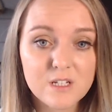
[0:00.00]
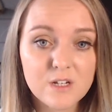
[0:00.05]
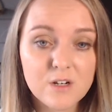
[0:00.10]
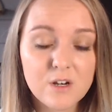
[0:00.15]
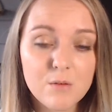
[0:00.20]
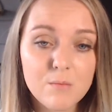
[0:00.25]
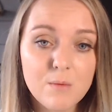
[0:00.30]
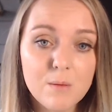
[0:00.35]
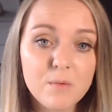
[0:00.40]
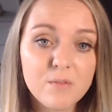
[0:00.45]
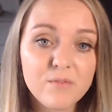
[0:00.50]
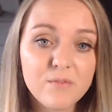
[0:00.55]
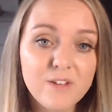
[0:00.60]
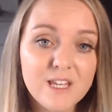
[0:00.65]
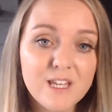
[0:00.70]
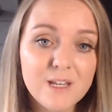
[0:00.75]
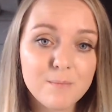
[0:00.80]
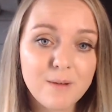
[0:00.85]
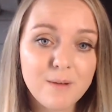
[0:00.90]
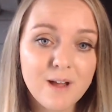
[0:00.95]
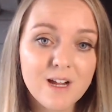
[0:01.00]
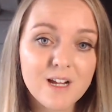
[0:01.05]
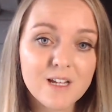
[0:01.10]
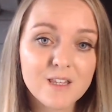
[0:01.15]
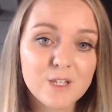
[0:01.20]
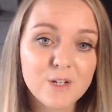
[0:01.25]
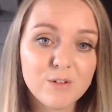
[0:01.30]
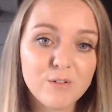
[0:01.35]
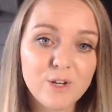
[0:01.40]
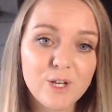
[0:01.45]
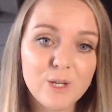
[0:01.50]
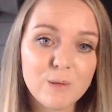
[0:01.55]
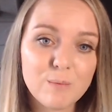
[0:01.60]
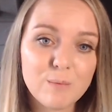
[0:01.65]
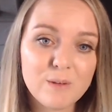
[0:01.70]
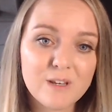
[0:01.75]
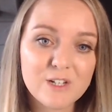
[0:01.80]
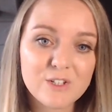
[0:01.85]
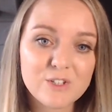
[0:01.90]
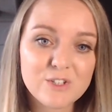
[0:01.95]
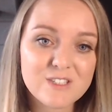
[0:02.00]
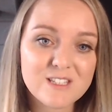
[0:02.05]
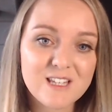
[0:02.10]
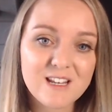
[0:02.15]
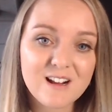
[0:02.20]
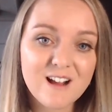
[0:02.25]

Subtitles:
And I remember feeding back in the group, and I just said,